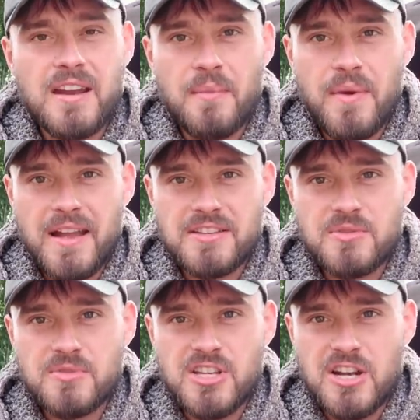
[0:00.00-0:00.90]
And then we had
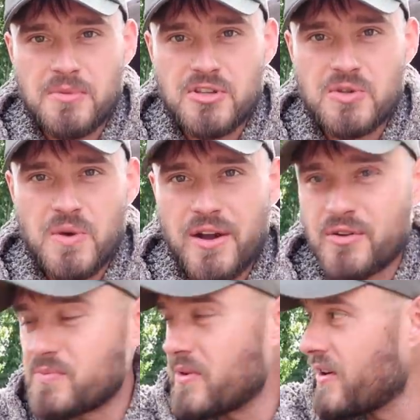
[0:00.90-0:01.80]
some cinnamon
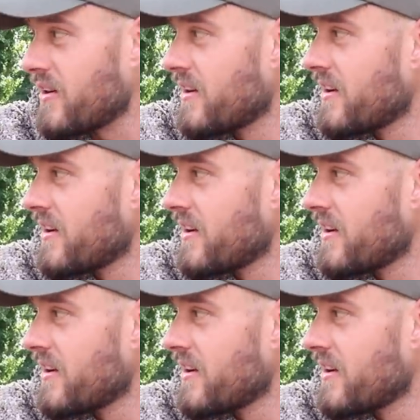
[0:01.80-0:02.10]
swells, but.